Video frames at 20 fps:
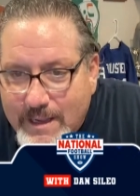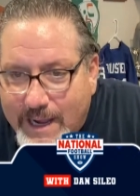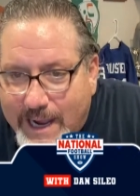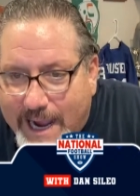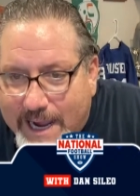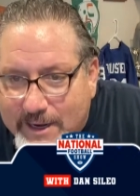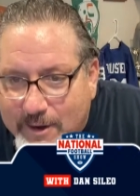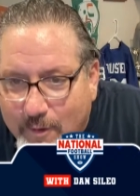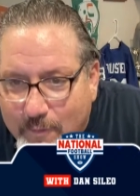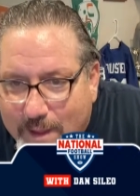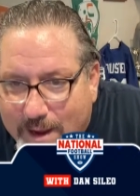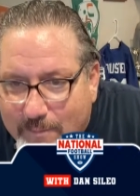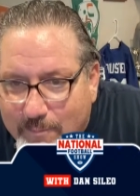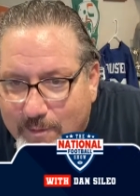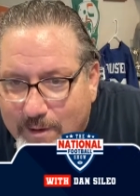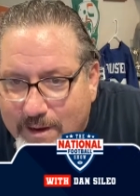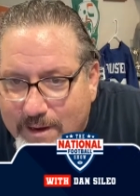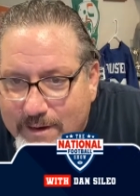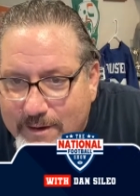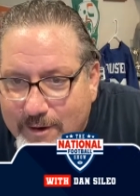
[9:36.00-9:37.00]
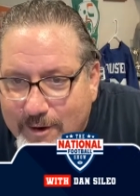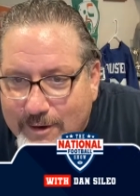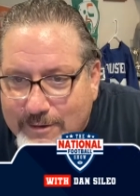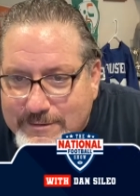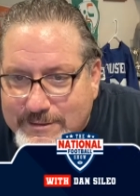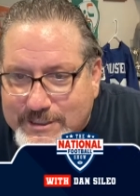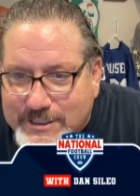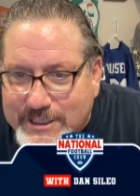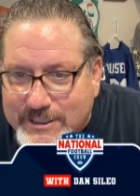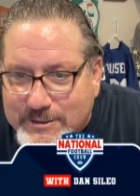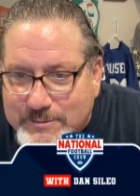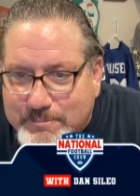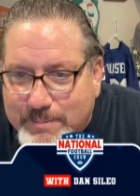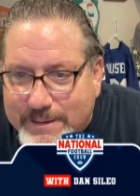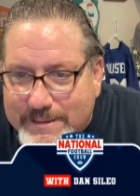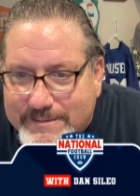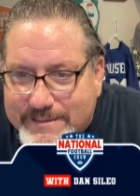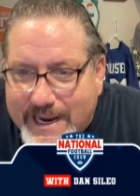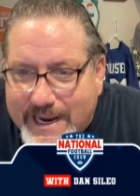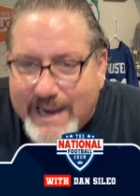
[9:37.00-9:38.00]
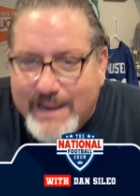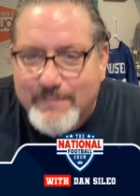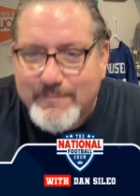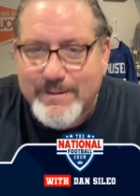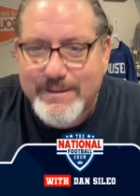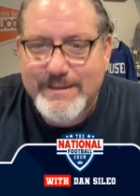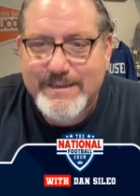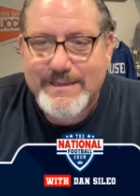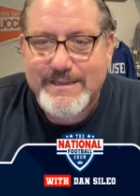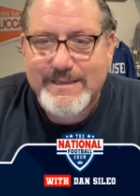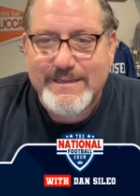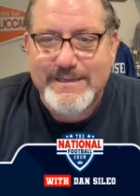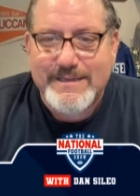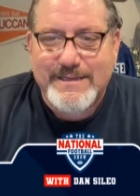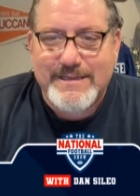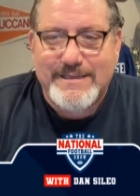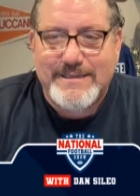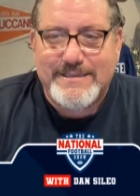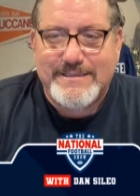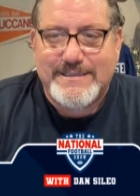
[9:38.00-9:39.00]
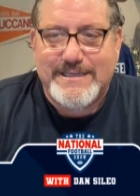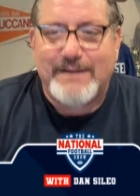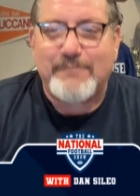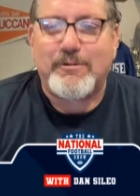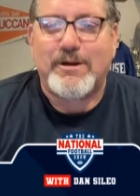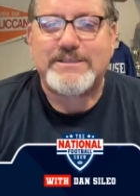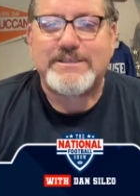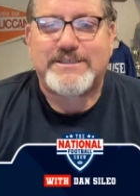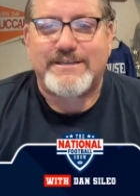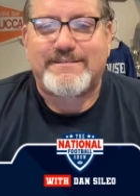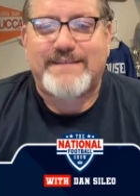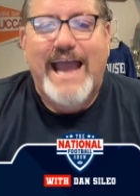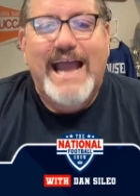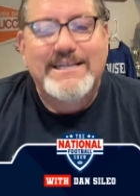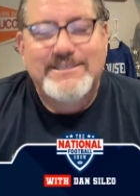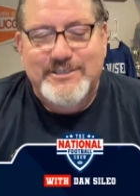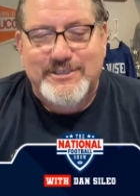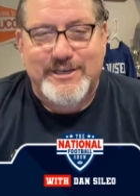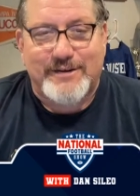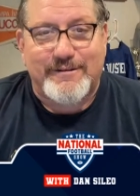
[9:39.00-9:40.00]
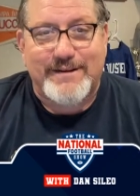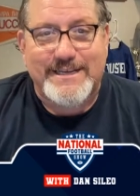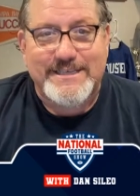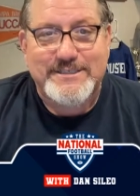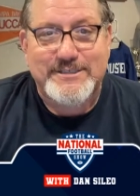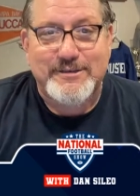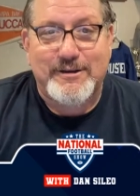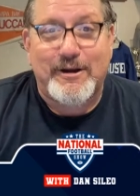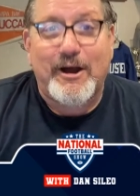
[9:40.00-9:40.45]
I know that one hurt Sills, but damn, it wasn't that serious.